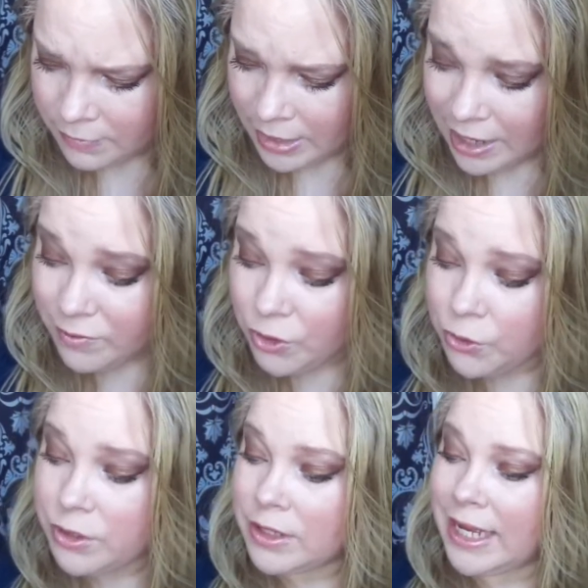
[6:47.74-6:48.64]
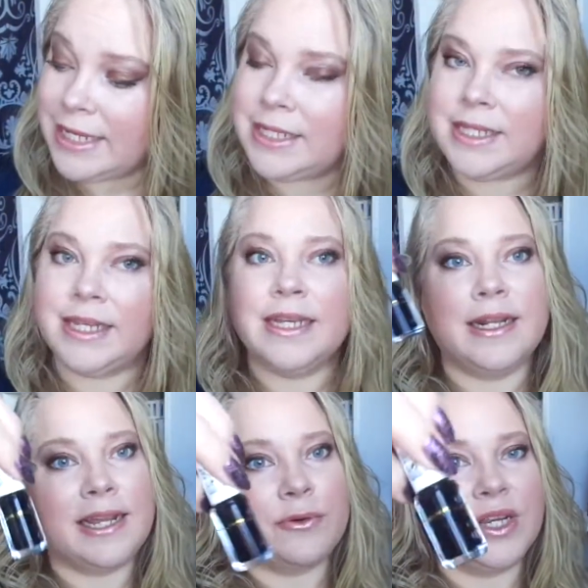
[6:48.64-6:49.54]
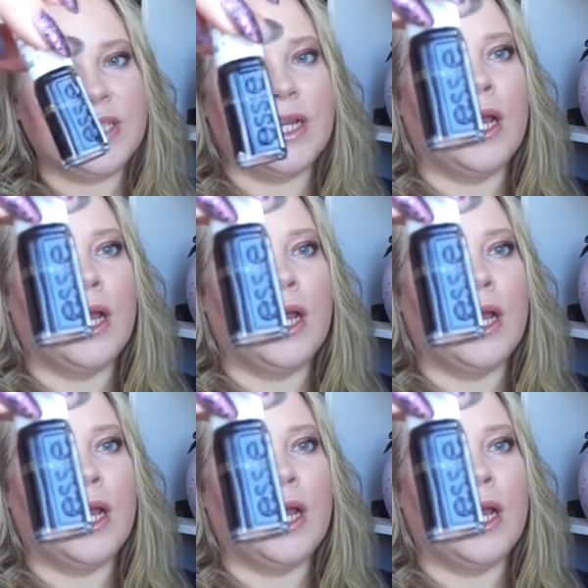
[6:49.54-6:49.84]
I've used the Essie Licorice